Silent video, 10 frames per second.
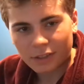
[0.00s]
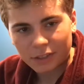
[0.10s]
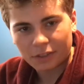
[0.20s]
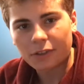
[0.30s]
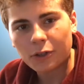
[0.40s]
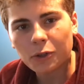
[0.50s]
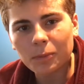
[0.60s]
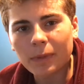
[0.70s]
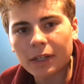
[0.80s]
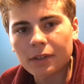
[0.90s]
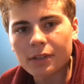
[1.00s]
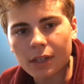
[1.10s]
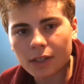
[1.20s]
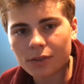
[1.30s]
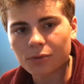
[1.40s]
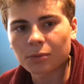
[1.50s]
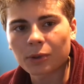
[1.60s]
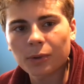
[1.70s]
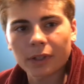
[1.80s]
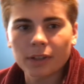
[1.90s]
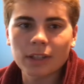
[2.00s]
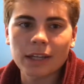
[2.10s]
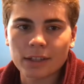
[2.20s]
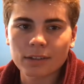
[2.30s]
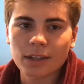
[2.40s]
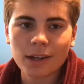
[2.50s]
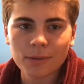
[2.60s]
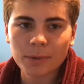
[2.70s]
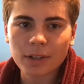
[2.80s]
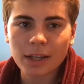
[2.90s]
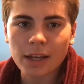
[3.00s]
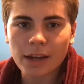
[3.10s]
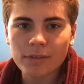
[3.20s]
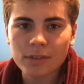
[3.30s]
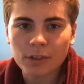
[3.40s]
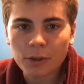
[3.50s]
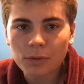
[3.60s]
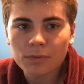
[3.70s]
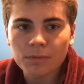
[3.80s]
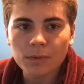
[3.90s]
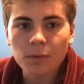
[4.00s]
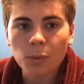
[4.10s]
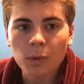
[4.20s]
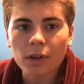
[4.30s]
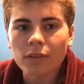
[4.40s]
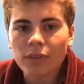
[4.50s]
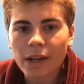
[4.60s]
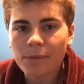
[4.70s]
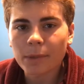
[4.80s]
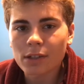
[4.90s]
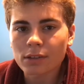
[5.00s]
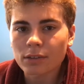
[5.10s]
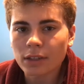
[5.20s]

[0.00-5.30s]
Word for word: Oh no, my day's ruined. Like now I'm gonna have to go to work five minutes